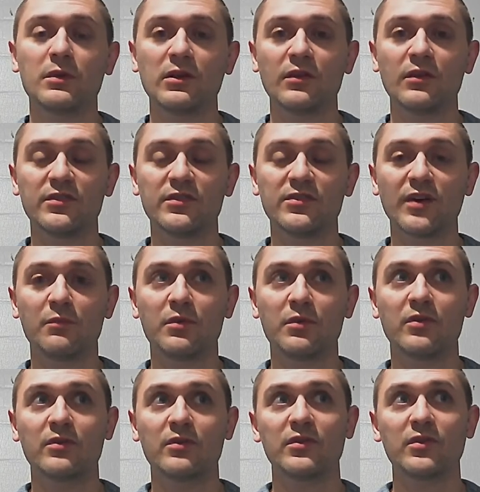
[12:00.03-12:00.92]

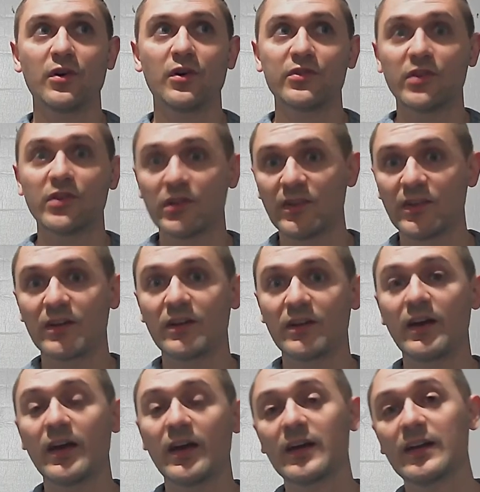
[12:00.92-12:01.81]
December. Y'all saw Santa
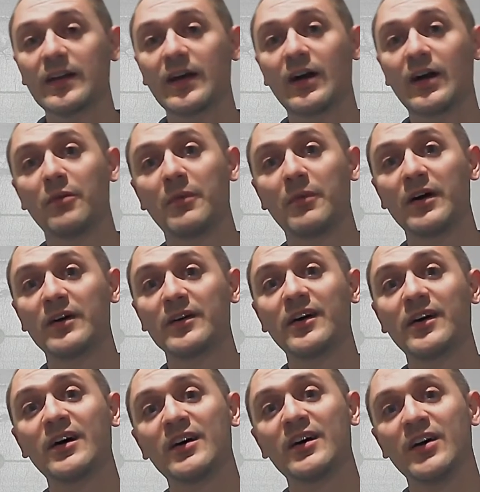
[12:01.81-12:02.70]
hanging out on my
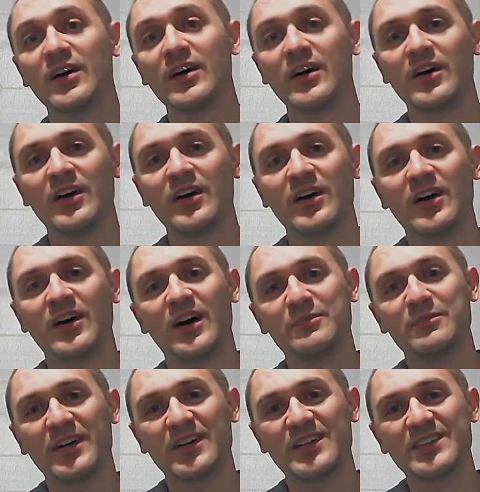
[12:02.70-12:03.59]

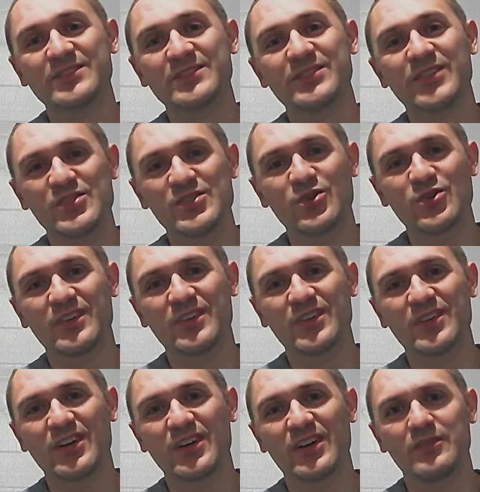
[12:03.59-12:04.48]
fridge over
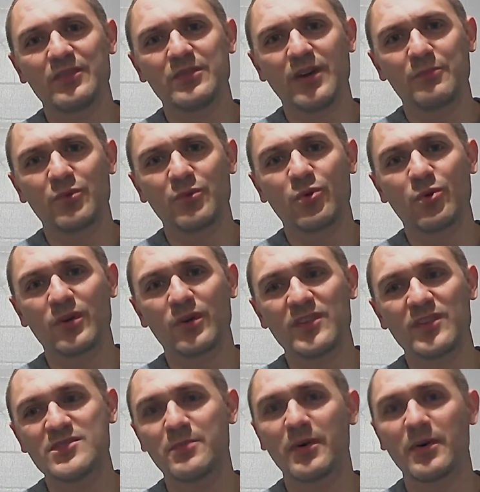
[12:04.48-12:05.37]
there. I'm recording this
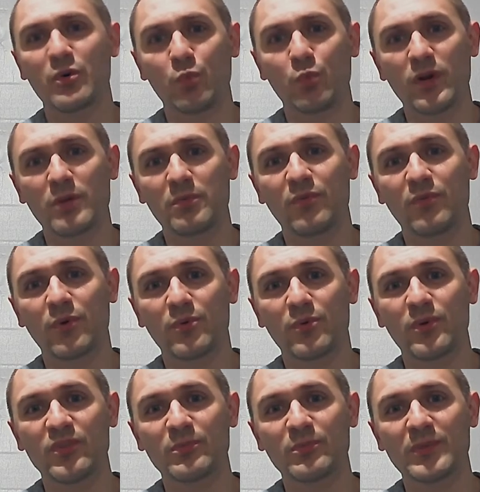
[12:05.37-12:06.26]
about a week before
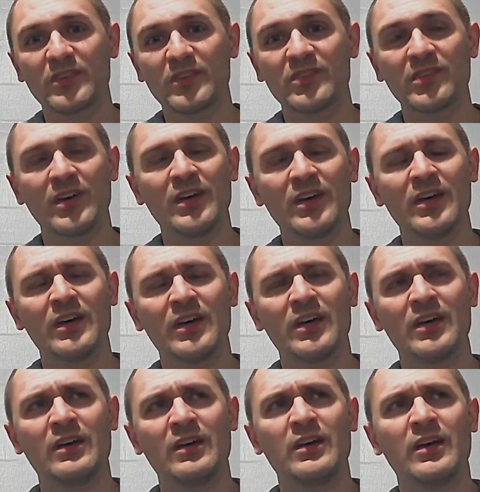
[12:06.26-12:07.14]
Christmas,
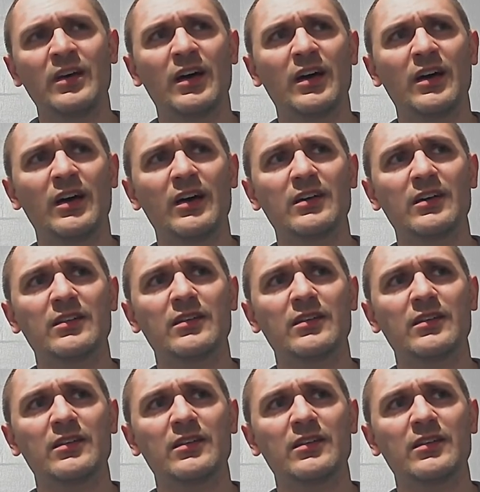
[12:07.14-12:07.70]
and